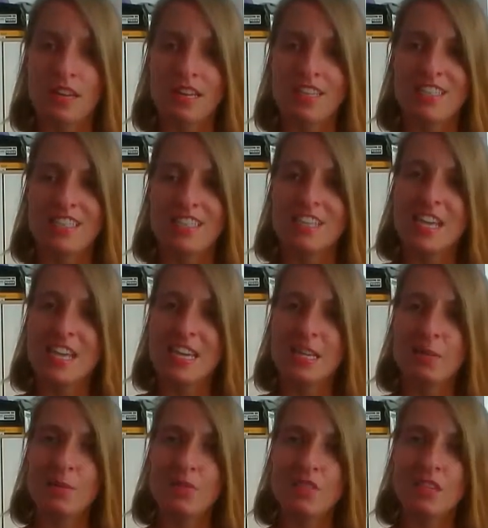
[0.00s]
He's
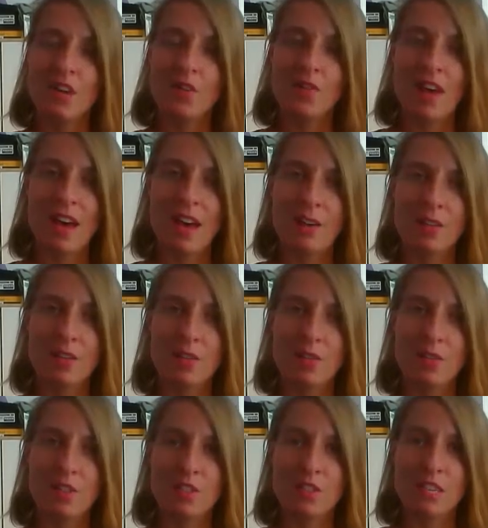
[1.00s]
taken himself out
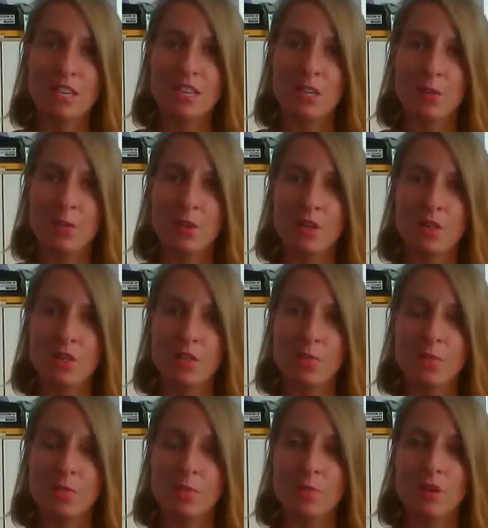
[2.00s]
of the daily world,
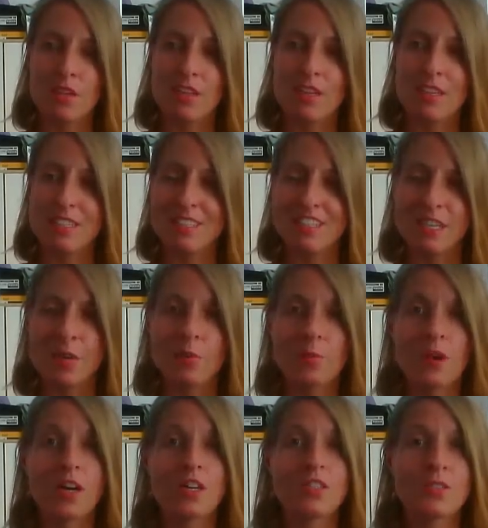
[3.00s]
but is still
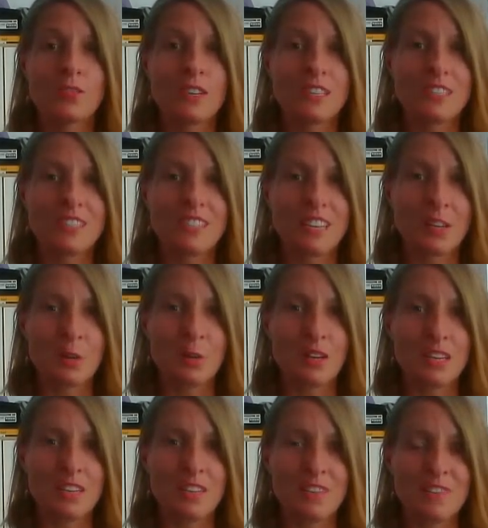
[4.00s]
part of it in a
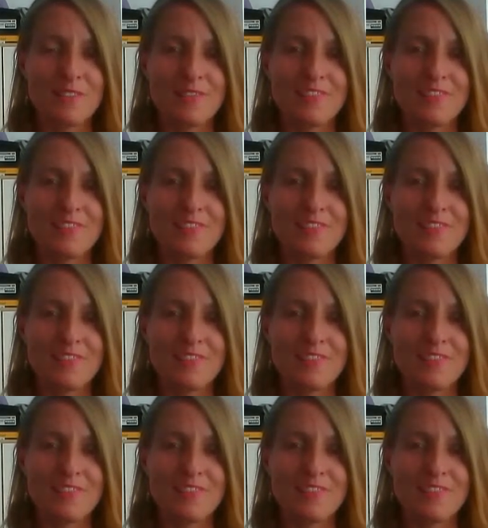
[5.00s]
way.